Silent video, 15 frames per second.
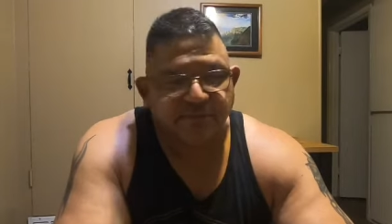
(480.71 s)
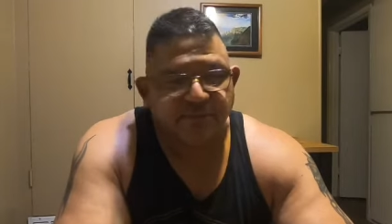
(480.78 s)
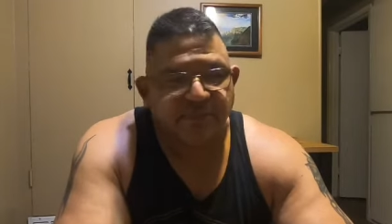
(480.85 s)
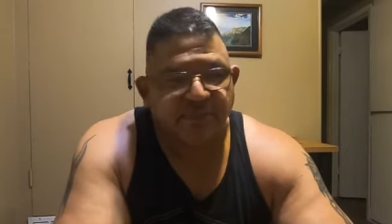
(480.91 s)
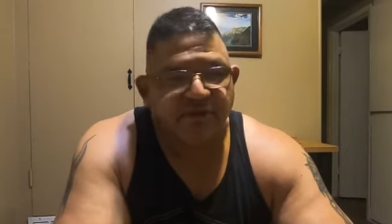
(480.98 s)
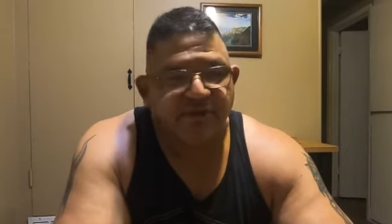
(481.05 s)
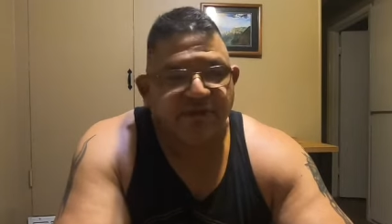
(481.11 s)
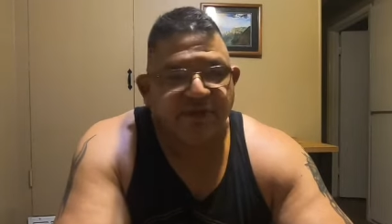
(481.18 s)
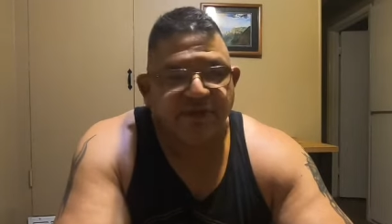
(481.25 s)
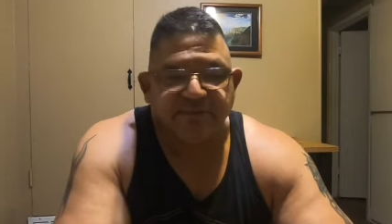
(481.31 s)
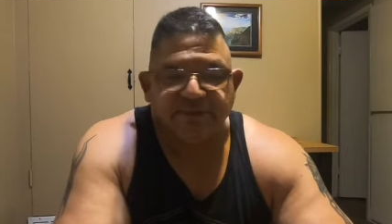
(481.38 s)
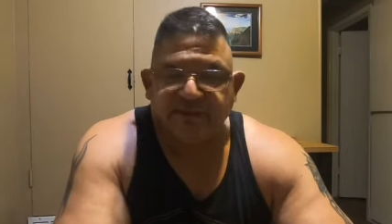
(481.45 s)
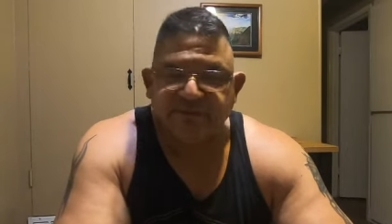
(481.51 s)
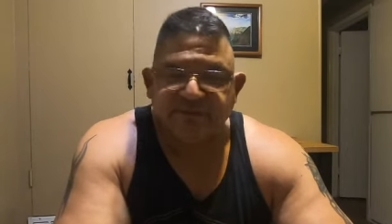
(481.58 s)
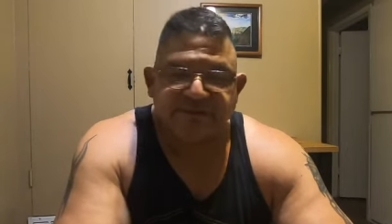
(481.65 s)
you can't
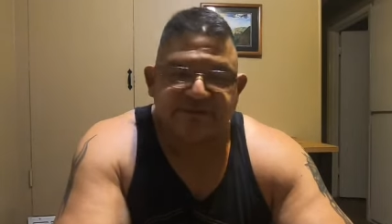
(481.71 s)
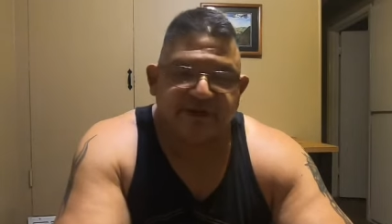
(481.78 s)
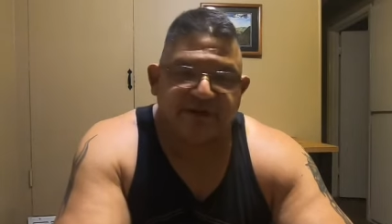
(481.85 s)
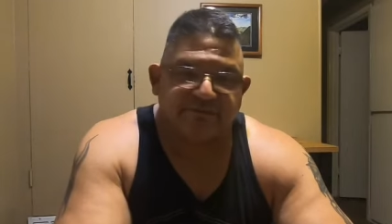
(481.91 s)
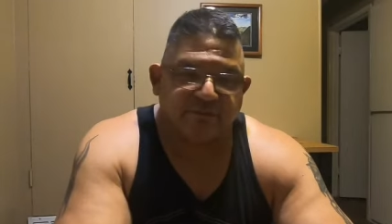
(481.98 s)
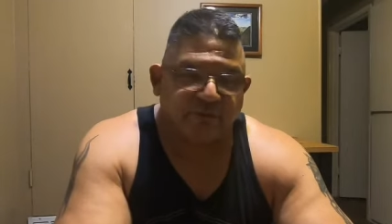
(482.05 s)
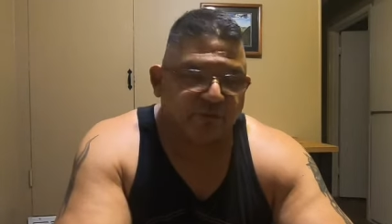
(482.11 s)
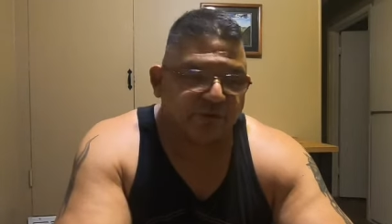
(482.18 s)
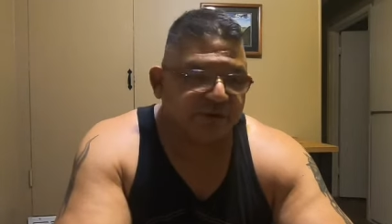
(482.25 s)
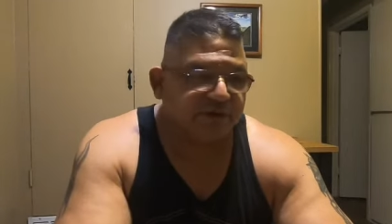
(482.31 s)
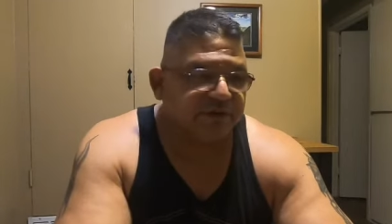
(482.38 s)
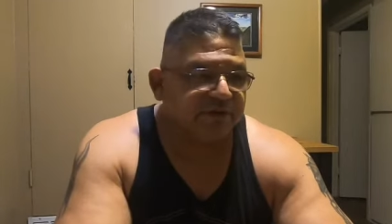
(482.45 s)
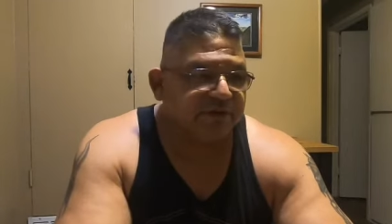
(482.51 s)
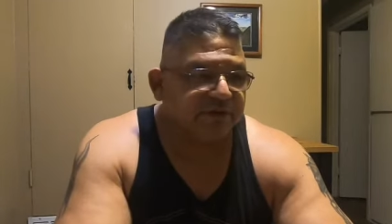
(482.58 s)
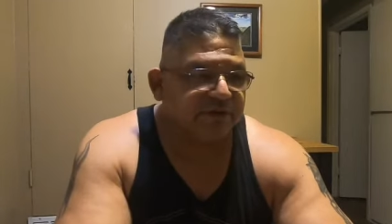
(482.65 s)
blame this guy
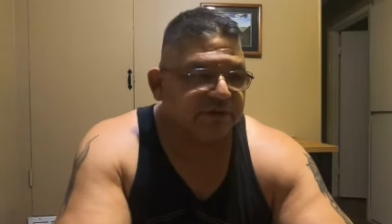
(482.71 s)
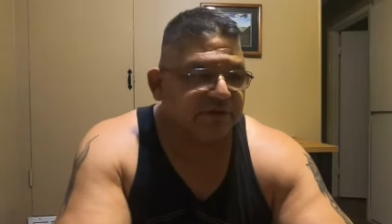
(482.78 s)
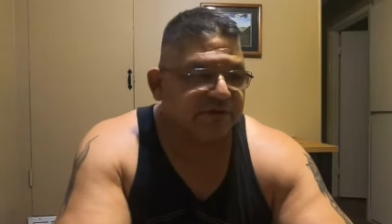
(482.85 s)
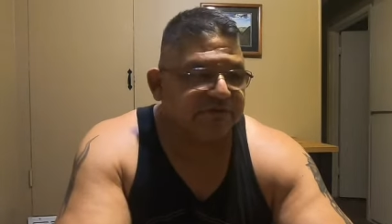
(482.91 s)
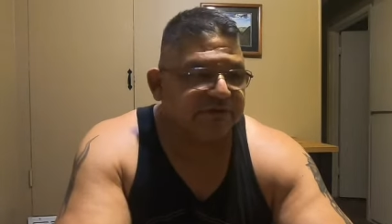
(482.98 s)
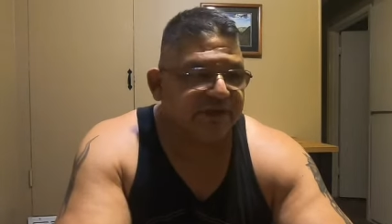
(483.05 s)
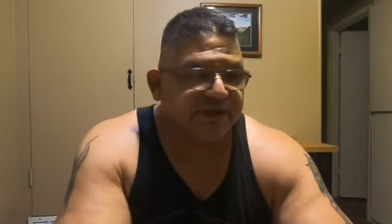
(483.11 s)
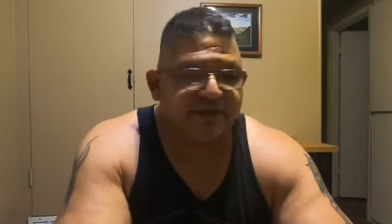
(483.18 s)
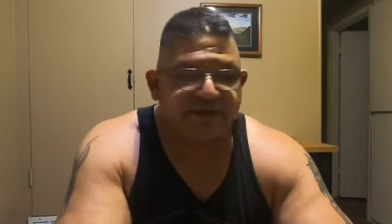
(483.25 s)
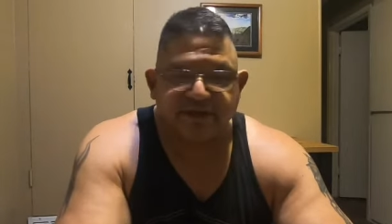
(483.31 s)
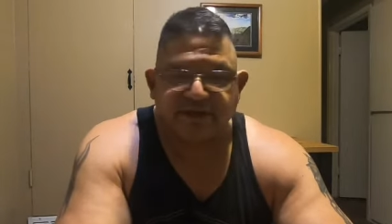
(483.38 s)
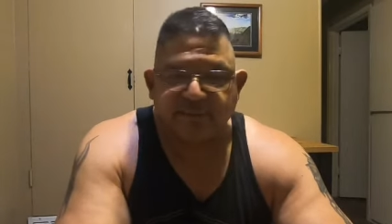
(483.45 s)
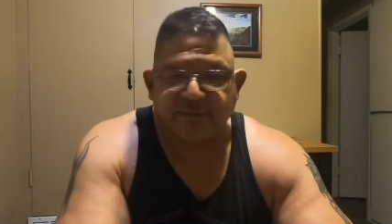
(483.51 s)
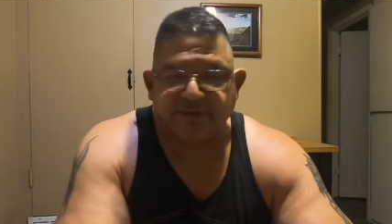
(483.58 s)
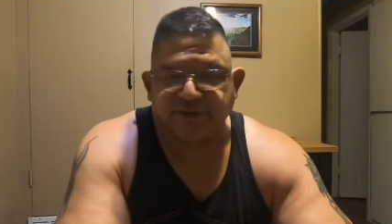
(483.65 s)
for you know taking
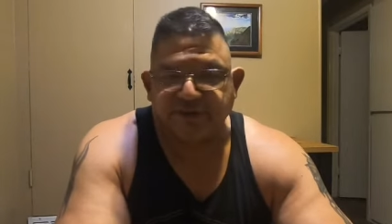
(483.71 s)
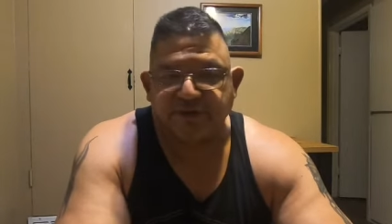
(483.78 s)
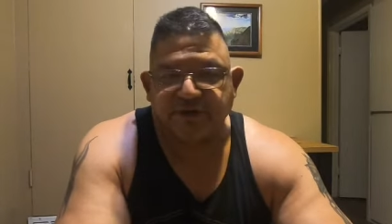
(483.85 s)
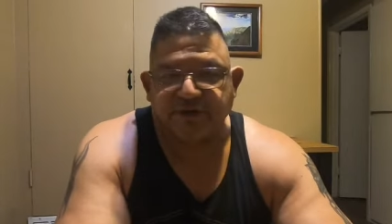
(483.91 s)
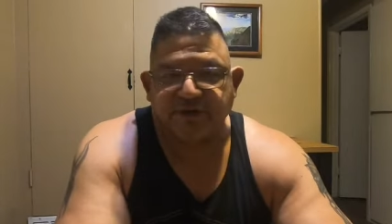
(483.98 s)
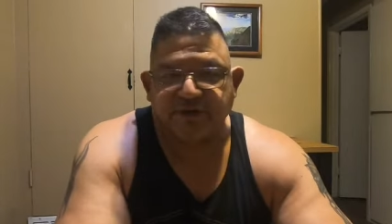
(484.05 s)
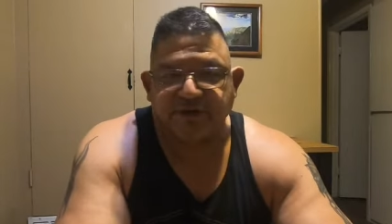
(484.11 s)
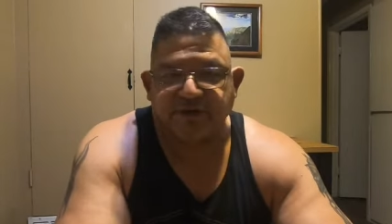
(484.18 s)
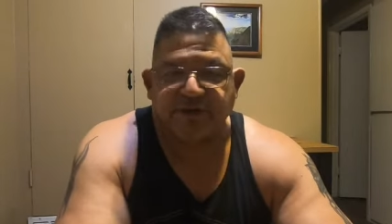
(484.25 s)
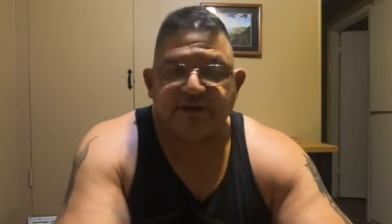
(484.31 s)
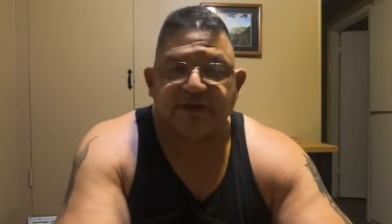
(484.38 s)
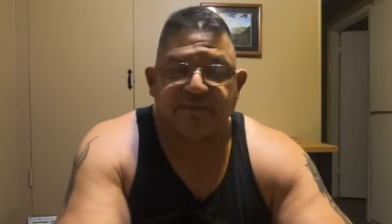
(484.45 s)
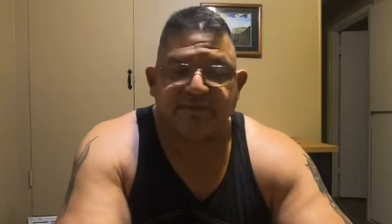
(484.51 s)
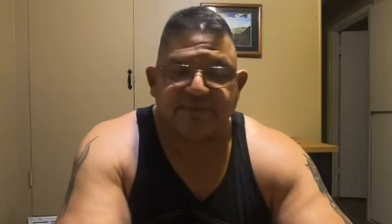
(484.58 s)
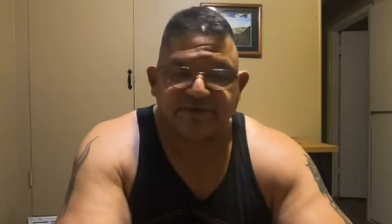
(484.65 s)
an opportunity and getting
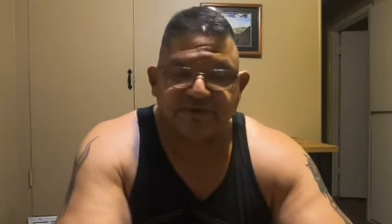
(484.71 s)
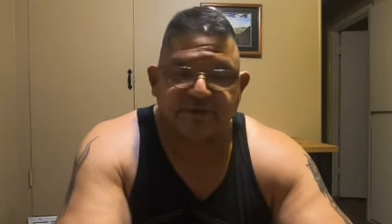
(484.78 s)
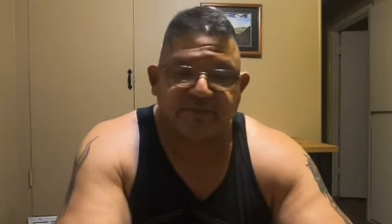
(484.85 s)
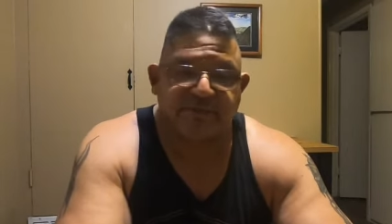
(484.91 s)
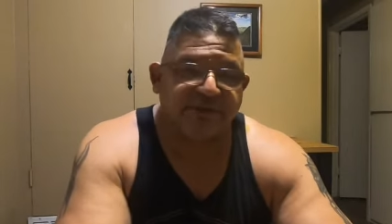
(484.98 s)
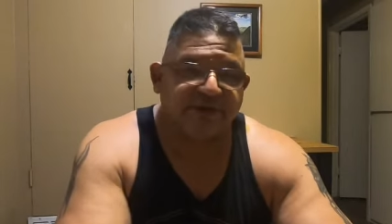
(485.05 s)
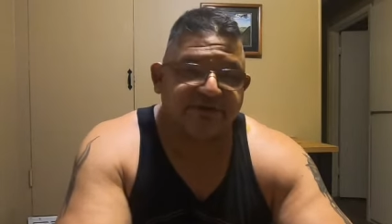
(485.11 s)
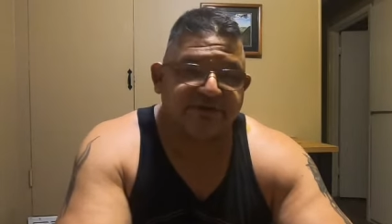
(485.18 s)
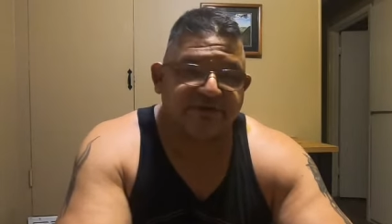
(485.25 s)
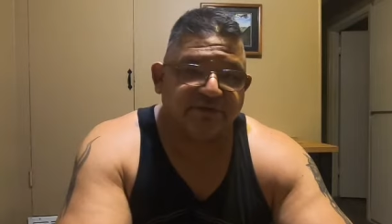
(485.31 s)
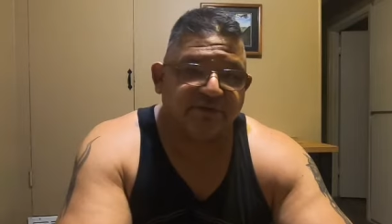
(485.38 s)
an opportunity because of